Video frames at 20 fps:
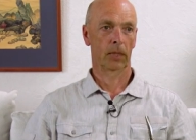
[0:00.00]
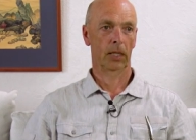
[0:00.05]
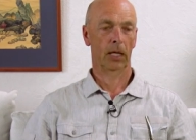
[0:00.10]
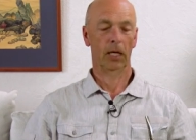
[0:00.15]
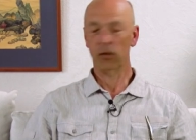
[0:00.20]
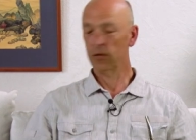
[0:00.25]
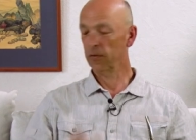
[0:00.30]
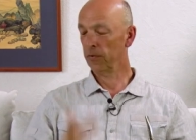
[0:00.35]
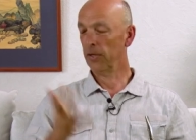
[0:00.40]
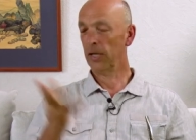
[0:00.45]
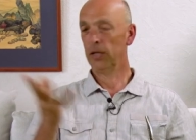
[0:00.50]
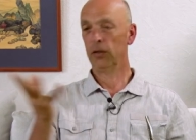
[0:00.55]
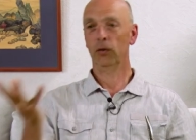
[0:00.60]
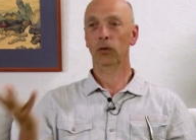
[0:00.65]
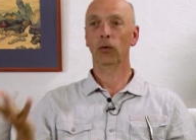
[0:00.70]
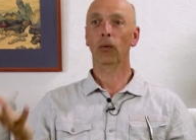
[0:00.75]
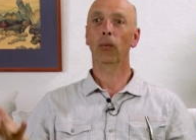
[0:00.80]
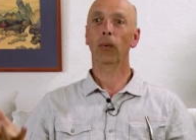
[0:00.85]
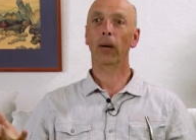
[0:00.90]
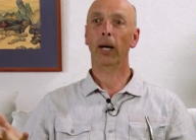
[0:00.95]
And to find
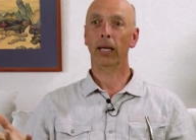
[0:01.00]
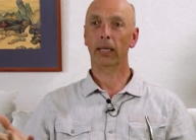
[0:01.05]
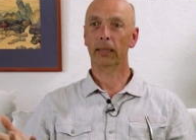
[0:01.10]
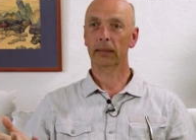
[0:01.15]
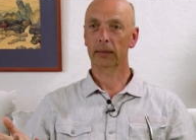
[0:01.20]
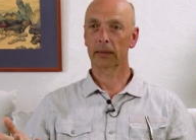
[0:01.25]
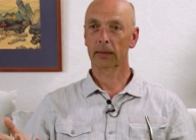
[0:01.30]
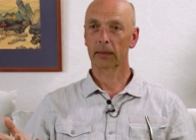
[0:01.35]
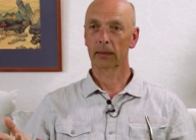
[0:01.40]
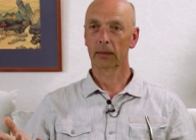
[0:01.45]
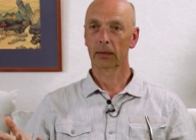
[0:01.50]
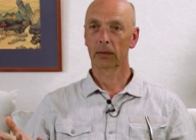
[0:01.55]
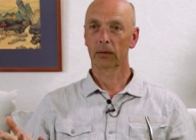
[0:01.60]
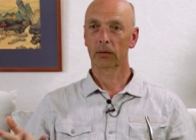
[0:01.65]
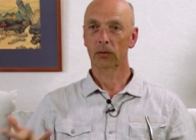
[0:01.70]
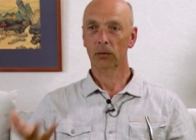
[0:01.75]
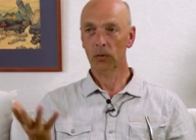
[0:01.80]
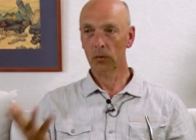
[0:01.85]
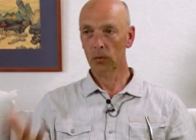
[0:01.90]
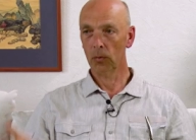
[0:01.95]
new ways
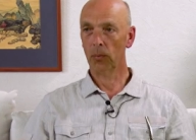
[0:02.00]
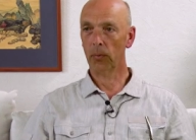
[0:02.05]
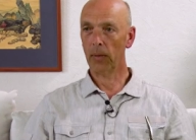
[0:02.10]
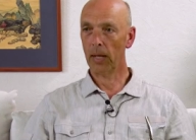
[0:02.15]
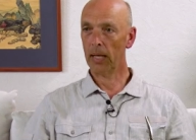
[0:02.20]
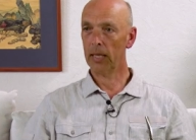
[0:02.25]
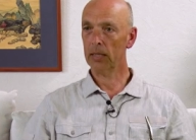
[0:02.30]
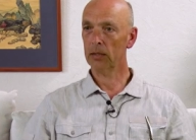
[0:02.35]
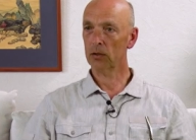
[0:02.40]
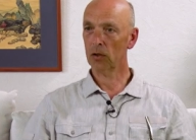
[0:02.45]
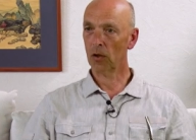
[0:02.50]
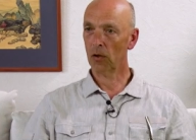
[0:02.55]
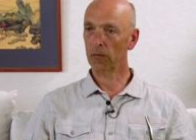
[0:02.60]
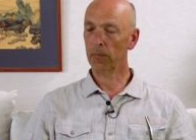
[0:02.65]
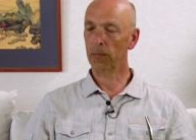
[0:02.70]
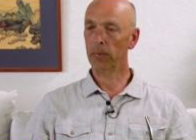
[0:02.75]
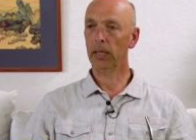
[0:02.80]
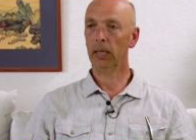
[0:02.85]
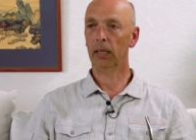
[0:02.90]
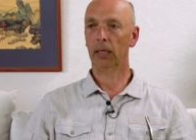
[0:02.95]

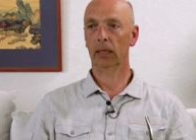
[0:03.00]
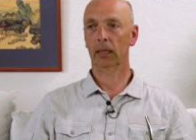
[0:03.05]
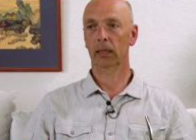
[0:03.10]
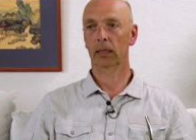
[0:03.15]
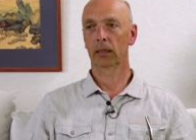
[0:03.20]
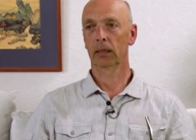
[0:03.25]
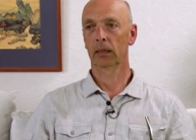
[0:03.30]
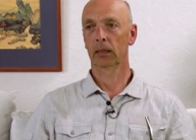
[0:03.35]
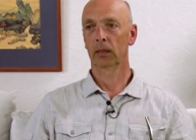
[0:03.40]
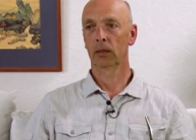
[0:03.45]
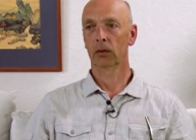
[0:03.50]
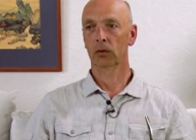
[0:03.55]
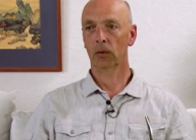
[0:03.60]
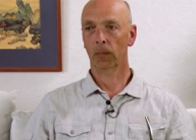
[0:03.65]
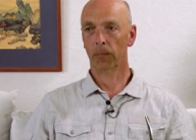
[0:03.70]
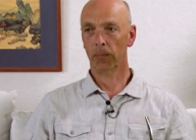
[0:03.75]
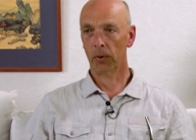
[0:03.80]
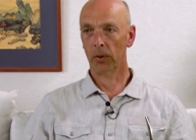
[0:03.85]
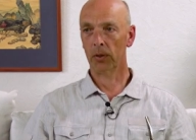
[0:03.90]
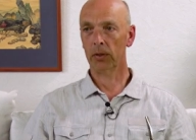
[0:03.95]
of being. So
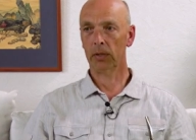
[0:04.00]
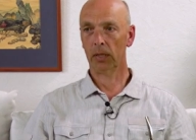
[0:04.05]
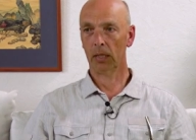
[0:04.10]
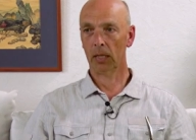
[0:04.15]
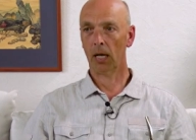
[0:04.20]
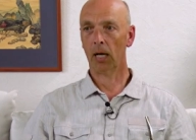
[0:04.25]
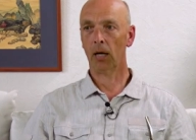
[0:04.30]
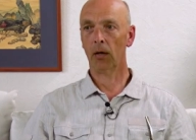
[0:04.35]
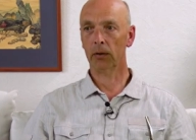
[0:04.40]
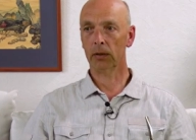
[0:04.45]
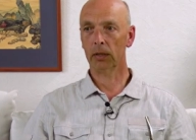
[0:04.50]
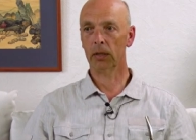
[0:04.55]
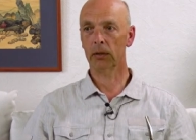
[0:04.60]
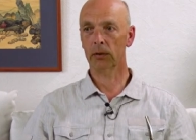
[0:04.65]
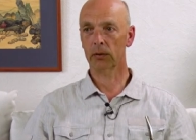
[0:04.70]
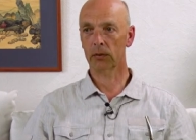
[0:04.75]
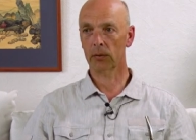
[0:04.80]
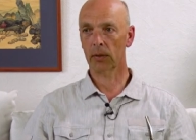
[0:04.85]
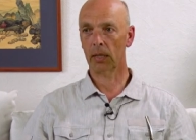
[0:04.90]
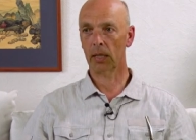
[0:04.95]
pointing out
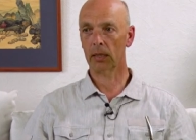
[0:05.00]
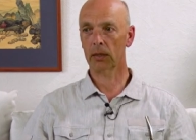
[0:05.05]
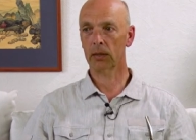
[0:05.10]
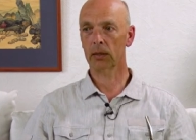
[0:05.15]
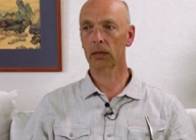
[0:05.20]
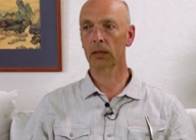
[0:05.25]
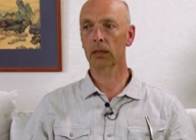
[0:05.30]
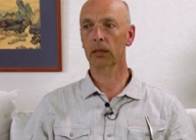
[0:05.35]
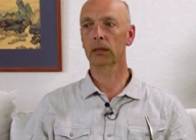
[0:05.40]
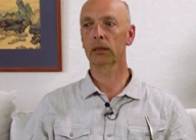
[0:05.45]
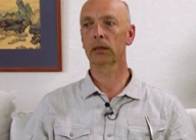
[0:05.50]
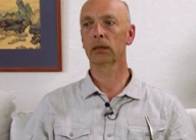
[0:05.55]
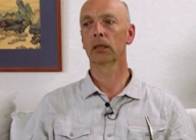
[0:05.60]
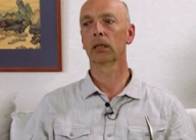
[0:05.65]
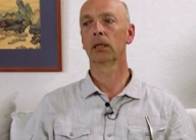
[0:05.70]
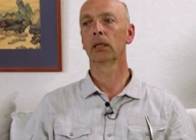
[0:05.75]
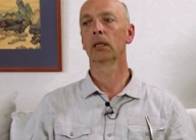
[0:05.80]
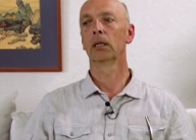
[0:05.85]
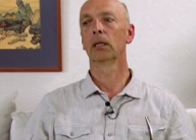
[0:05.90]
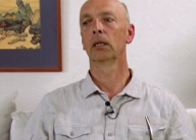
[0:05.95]
instructions,
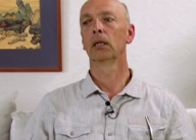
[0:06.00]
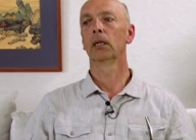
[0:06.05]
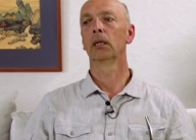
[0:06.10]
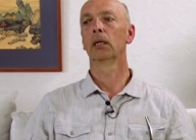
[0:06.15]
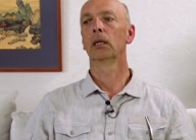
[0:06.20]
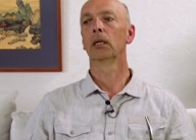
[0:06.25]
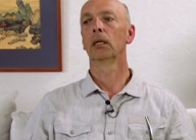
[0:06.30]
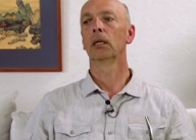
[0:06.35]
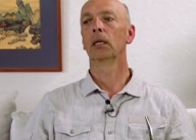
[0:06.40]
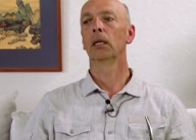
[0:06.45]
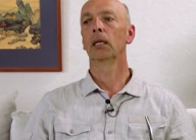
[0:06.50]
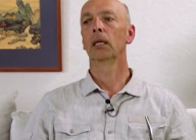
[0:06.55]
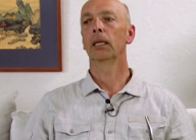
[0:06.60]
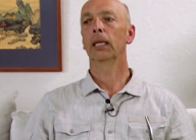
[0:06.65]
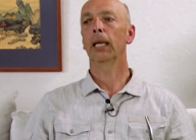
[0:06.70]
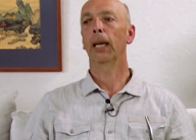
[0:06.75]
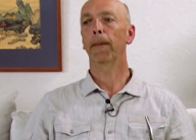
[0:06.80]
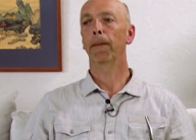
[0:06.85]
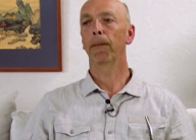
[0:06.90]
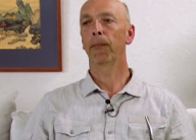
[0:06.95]

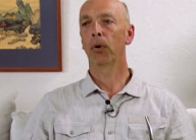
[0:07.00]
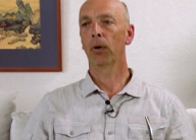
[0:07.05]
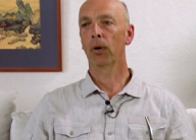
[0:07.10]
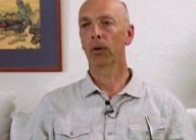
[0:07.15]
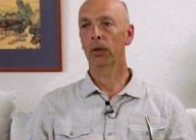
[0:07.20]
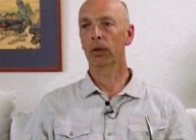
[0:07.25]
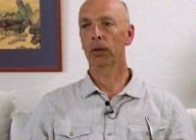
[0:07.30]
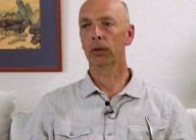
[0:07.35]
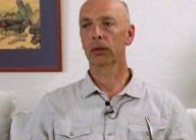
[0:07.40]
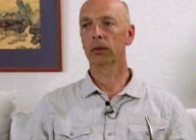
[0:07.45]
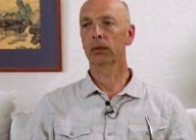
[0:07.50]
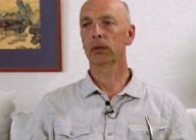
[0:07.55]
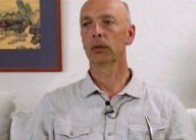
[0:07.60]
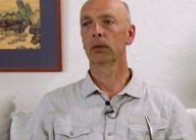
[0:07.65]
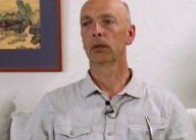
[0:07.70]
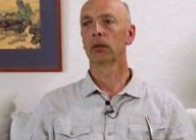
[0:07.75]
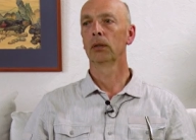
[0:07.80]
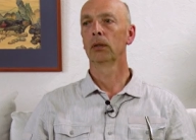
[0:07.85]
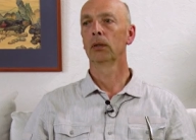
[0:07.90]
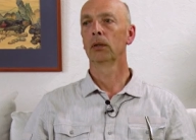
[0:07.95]
they point
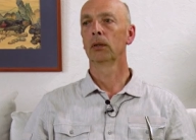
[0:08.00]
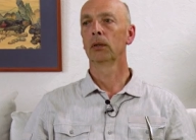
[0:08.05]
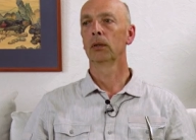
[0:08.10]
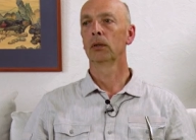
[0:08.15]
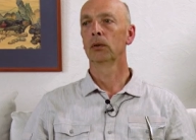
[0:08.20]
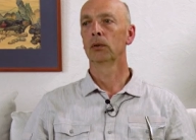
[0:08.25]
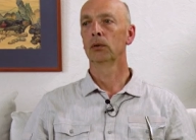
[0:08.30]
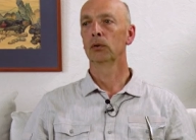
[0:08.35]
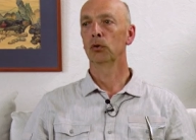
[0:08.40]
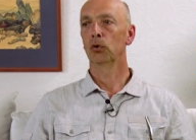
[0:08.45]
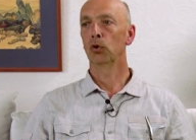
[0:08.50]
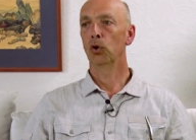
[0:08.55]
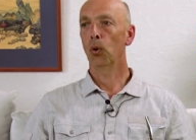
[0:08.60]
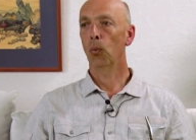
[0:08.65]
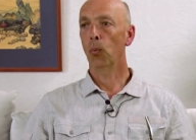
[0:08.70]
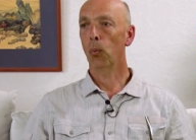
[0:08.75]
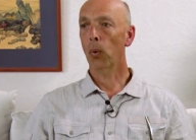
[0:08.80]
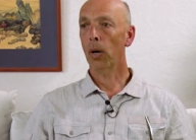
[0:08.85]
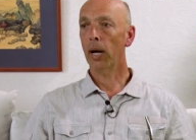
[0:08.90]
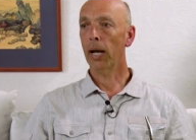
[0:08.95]
to the
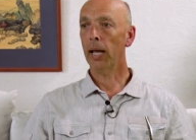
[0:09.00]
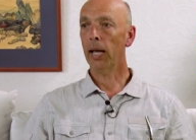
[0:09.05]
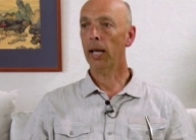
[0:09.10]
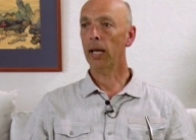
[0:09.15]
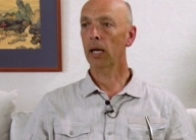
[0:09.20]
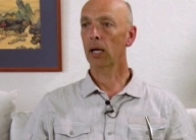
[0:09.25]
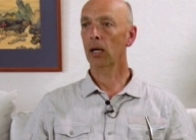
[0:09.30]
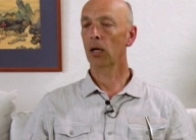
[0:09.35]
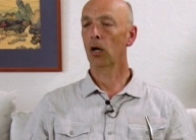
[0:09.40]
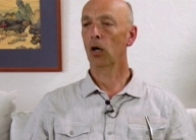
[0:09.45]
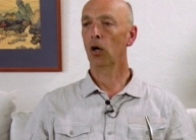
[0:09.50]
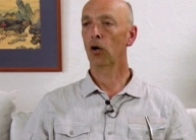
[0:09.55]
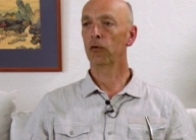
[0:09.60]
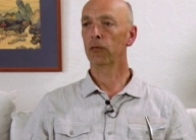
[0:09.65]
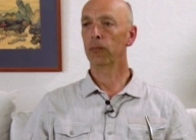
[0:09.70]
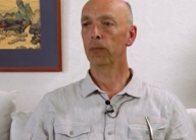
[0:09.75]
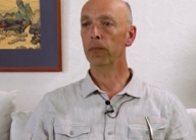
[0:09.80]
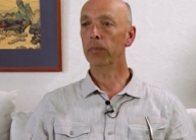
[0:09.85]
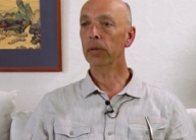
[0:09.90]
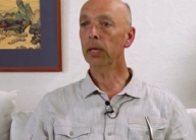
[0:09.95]
way of
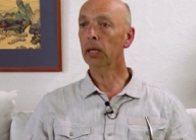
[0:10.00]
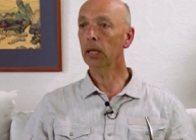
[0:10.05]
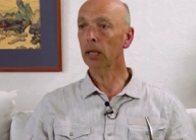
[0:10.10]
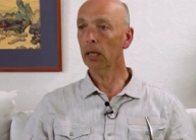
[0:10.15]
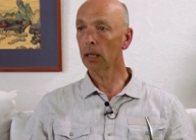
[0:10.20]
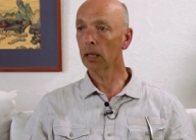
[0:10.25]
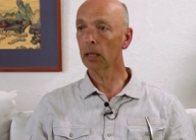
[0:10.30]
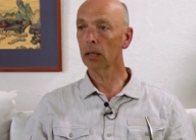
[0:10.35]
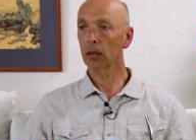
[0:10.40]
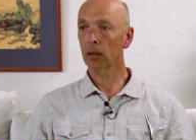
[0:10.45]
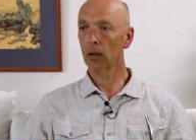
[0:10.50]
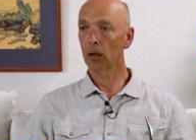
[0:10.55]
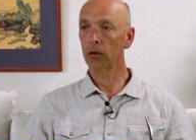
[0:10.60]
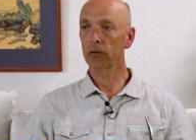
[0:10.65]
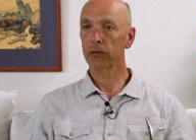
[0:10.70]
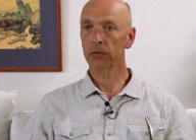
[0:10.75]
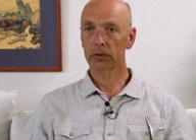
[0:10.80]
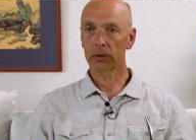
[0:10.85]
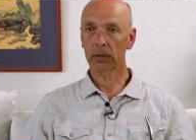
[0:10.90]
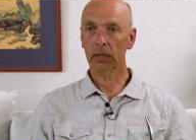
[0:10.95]
being,
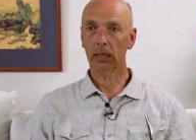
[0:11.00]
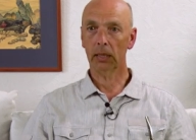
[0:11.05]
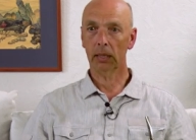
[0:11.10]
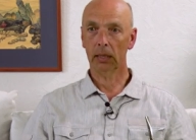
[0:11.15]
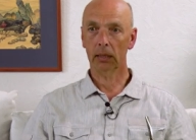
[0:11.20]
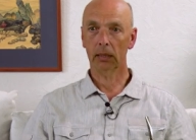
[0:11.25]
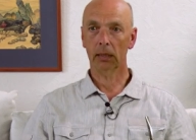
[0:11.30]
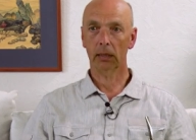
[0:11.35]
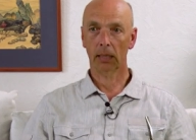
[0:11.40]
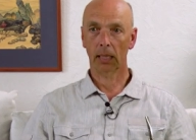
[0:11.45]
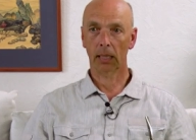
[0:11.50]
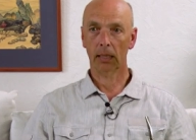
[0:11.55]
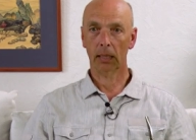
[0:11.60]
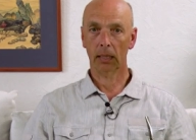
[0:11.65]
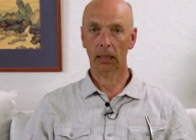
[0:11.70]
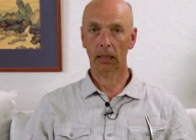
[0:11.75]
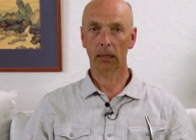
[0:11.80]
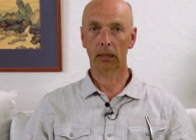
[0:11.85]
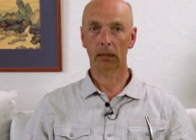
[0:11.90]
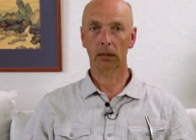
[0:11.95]
of seeing that
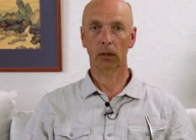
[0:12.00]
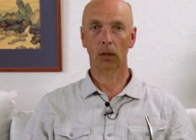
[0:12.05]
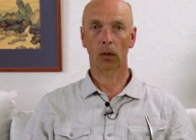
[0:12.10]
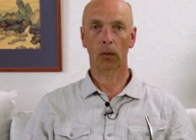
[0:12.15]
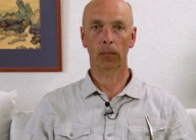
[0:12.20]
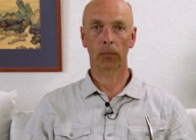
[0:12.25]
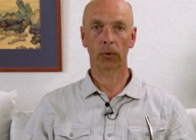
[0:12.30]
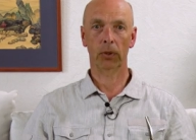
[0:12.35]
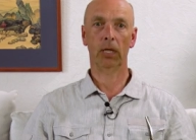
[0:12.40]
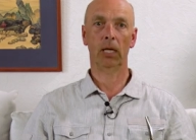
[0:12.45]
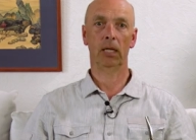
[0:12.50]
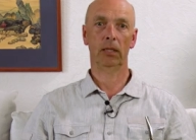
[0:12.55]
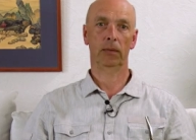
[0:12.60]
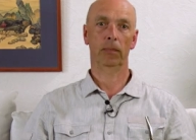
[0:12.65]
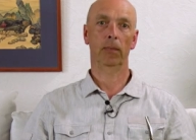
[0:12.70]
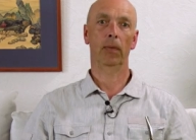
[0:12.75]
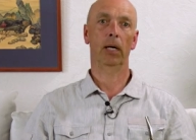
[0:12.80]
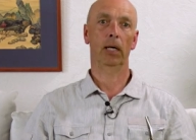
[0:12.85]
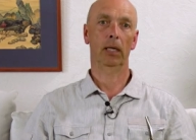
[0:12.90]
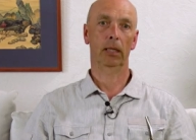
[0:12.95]
is a
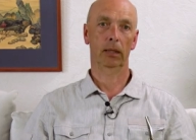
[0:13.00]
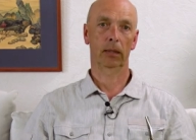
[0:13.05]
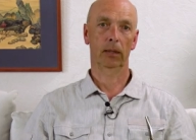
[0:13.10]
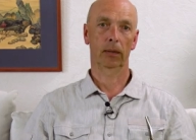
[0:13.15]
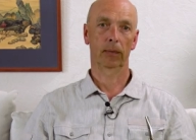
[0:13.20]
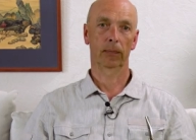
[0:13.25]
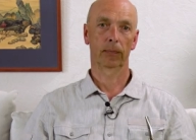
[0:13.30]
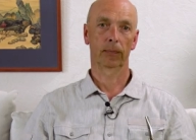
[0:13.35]
Buddha's mind.